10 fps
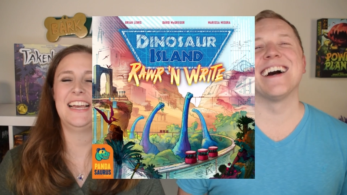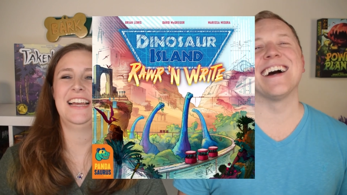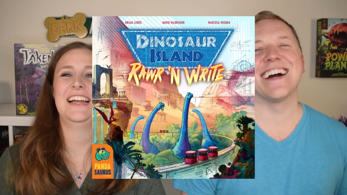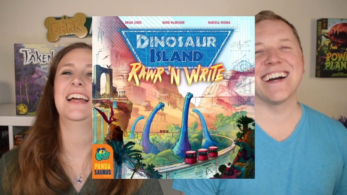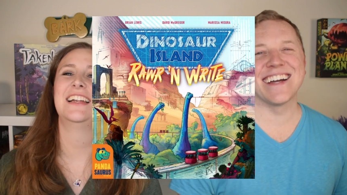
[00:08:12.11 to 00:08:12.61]

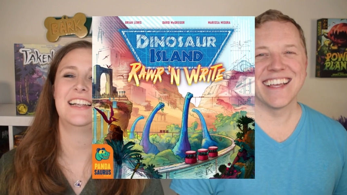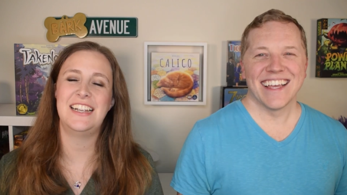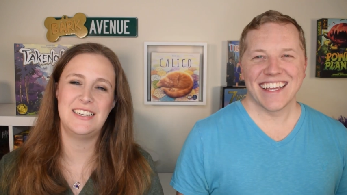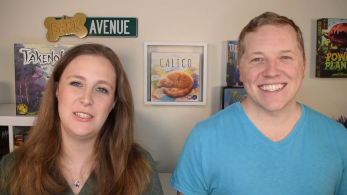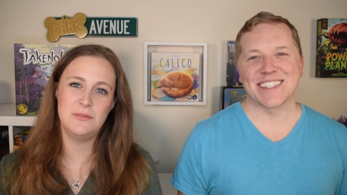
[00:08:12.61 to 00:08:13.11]

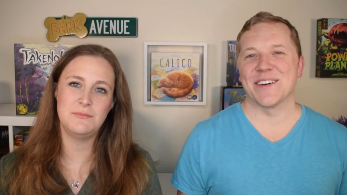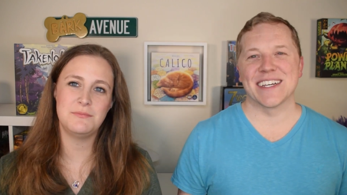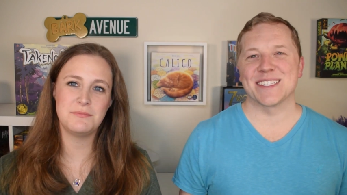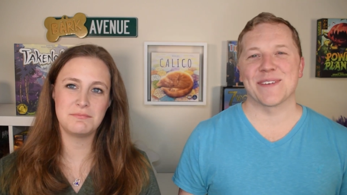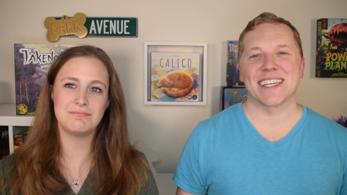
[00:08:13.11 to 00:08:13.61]
Speaker 1: it so
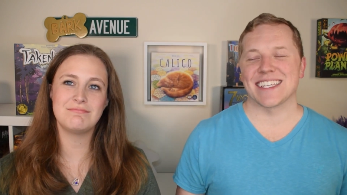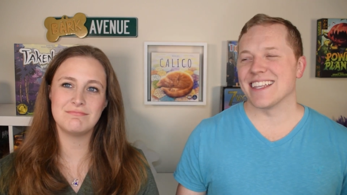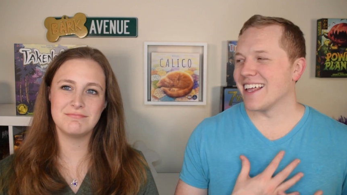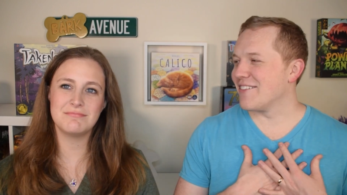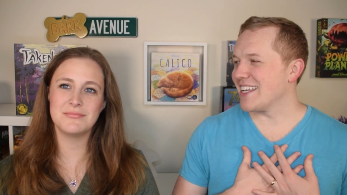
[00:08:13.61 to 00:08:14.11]
is because I
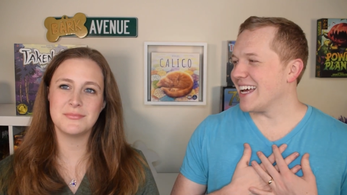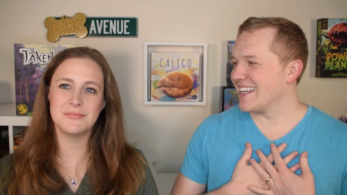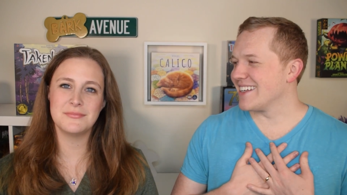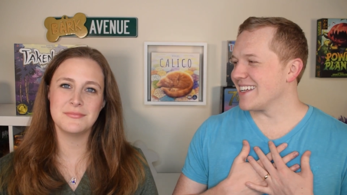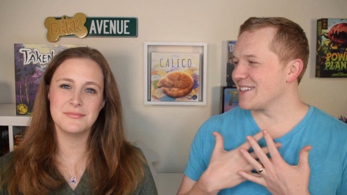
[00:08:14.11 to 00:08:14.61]
love it,
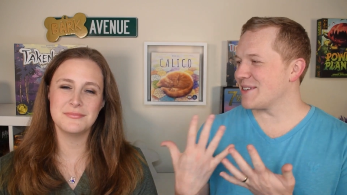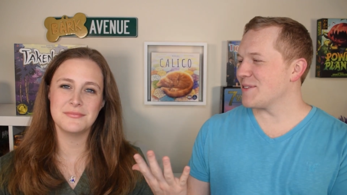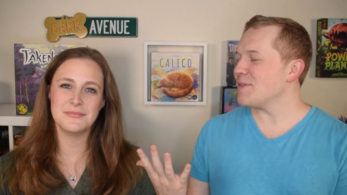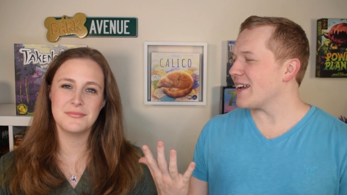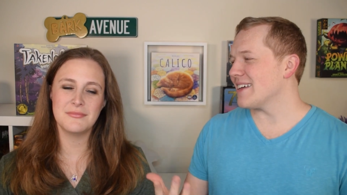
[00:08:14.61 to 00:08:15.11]
and
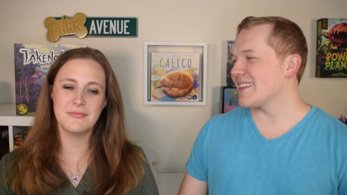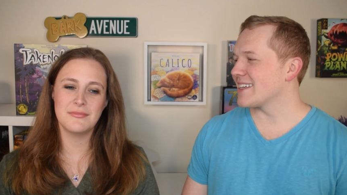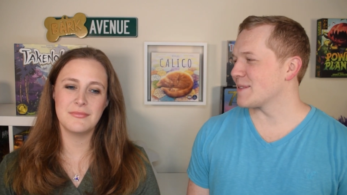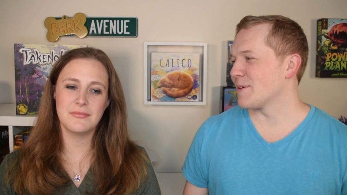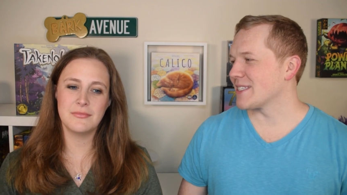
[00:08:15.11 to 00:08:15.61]
I
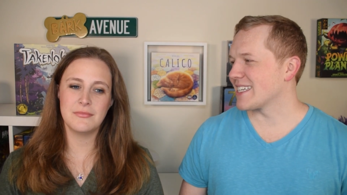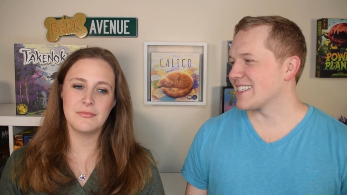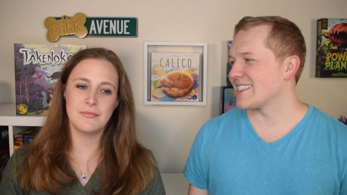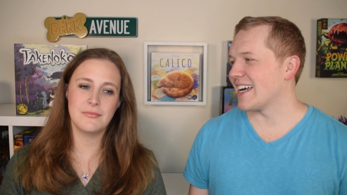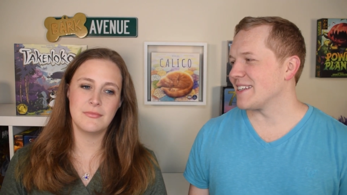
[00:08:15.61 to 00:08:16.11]
think it's mostly
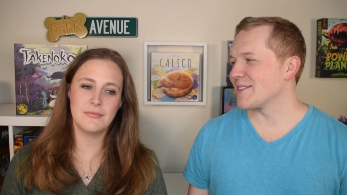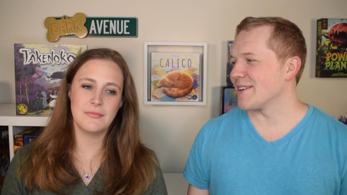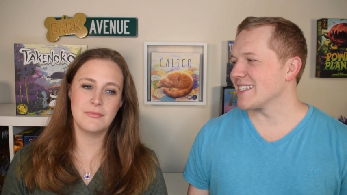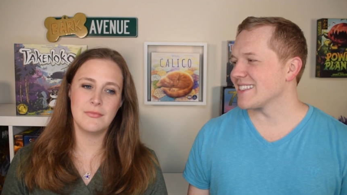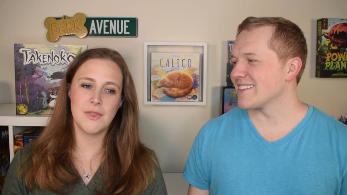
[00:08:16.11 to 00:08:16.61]
because it's
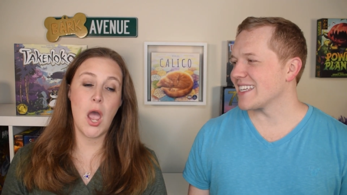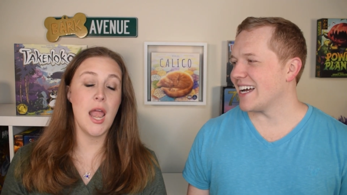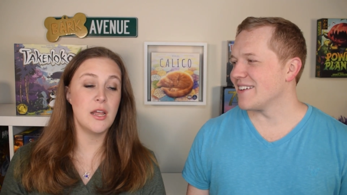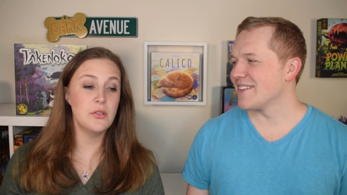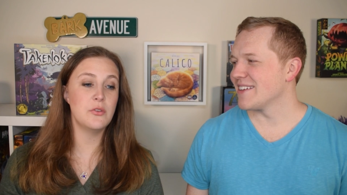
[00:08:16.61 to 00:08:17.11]
dinosaurs. Yeah.
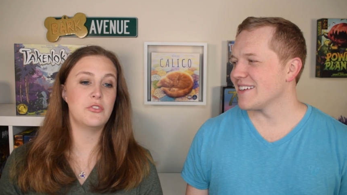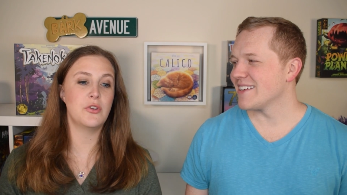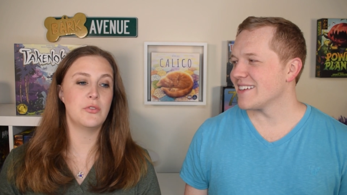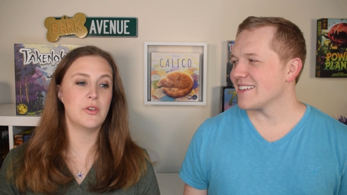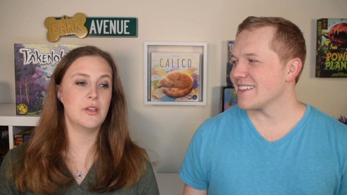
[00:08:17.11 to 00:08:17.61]
I
Speaker 2: also
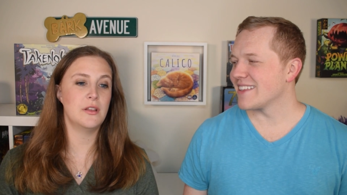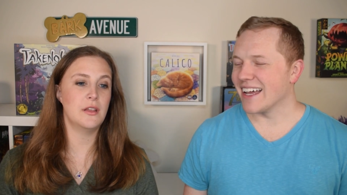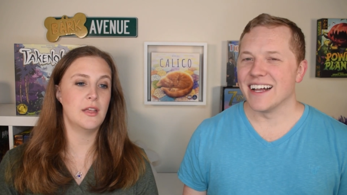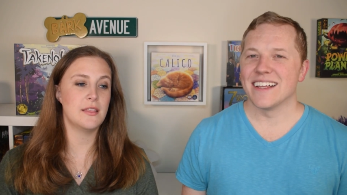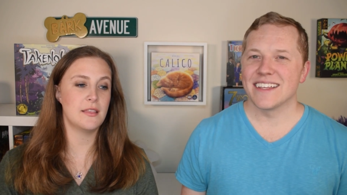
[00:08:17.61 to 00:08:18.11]
chose it.
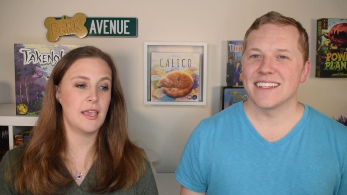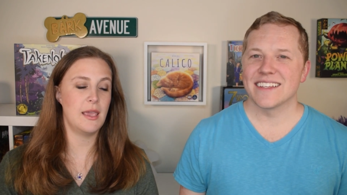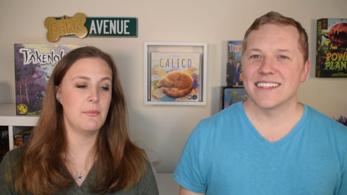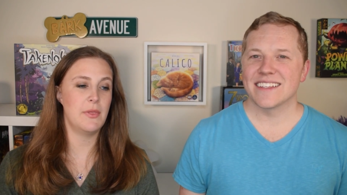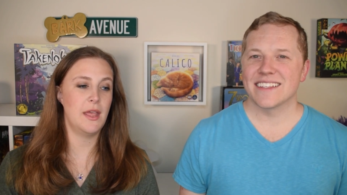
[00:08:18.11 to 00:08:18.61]
Yeah. It's the
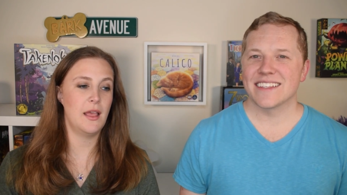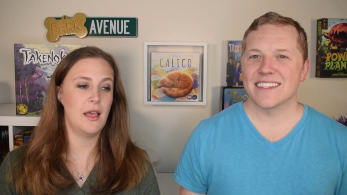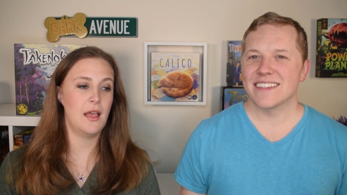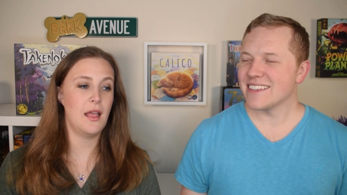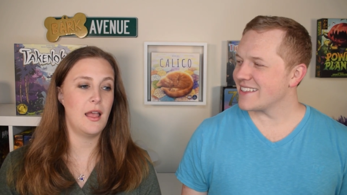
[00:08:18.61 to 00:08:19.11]
game
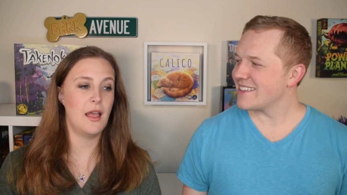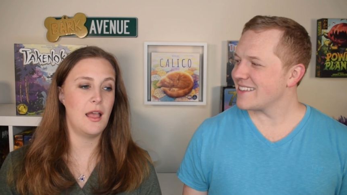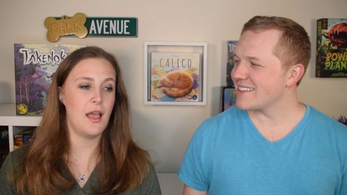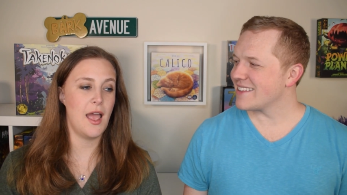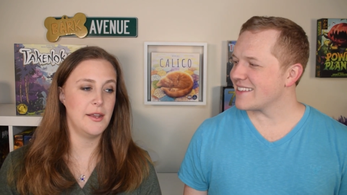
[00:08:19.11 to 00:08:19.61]
that
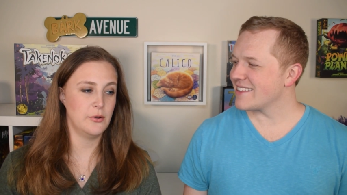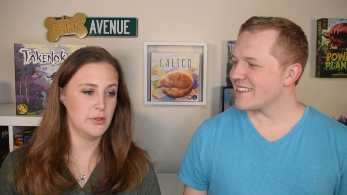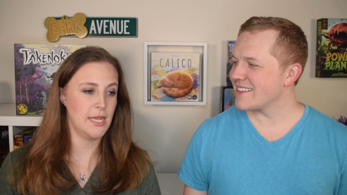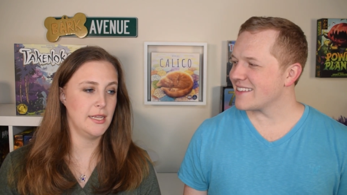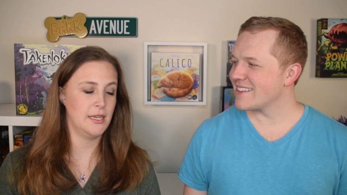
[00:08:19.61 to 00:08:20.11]
I
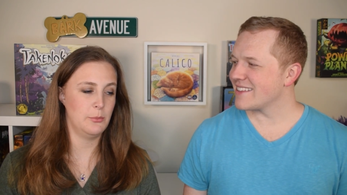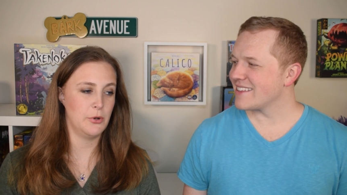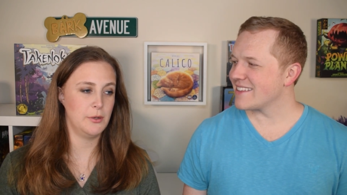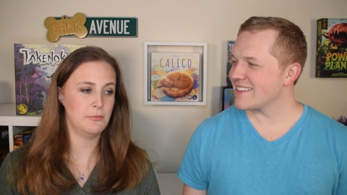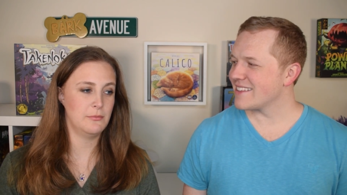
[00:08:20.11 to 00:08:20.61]
don't like
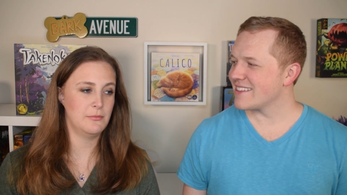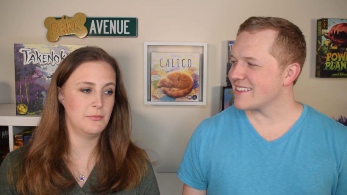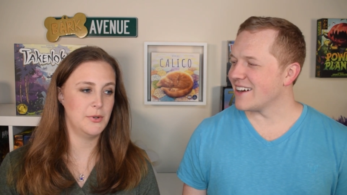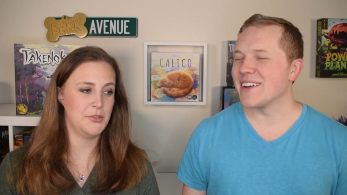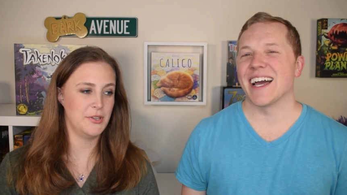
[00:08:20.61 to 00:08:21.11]
anymore.
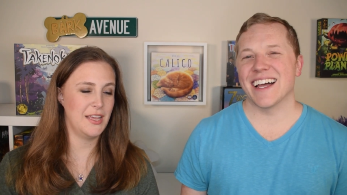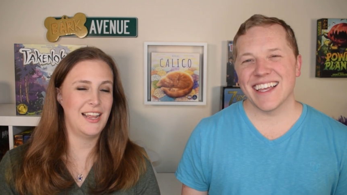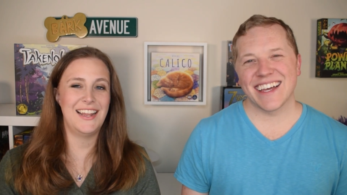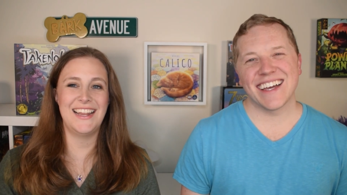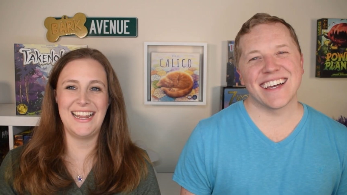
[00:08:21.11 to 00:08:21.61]
Oh yeah,
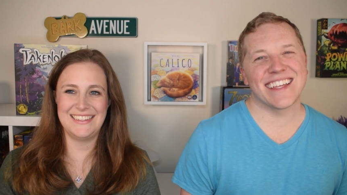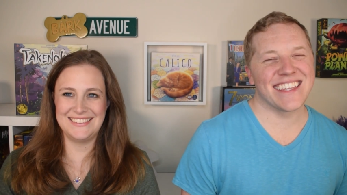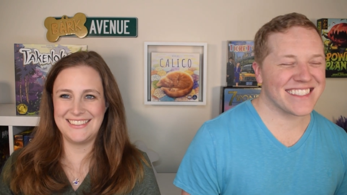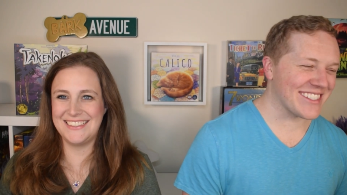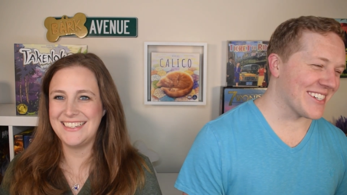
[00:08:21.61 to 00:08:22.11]

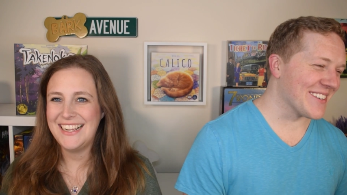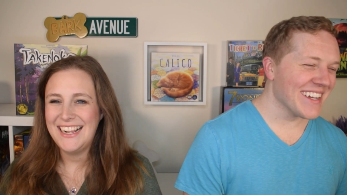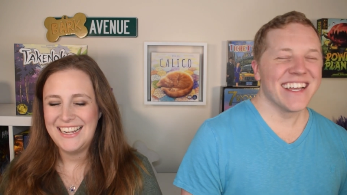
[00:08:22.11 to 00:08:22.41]
that's true.